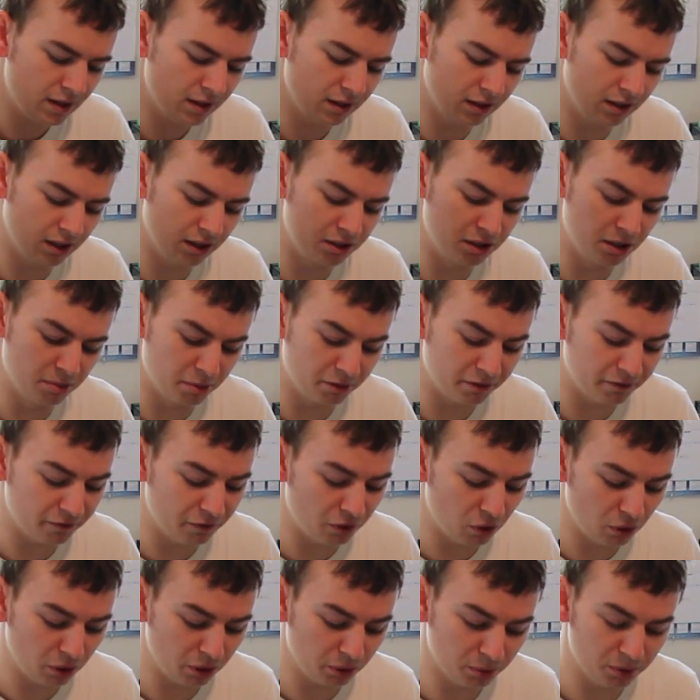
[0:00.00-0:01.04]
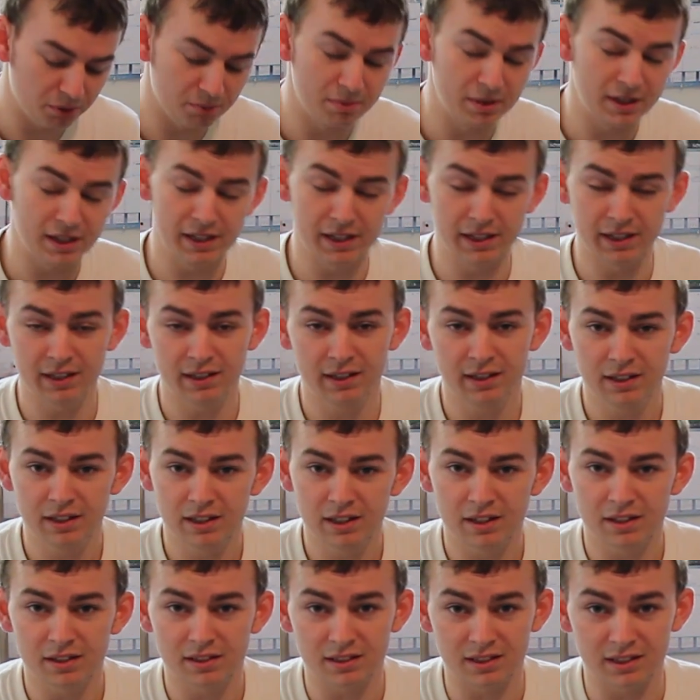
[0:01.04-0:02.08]
Number 4 would be
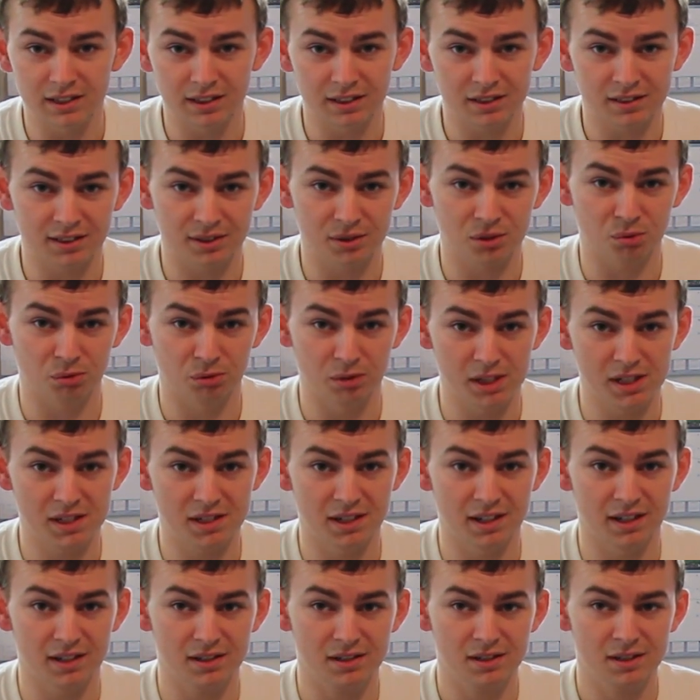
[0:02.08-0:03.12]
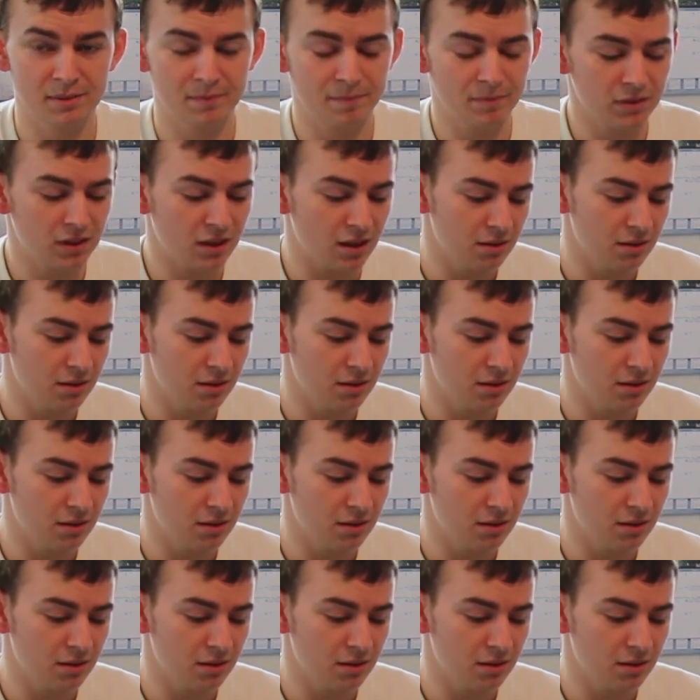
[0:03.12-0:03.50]
CSS resets.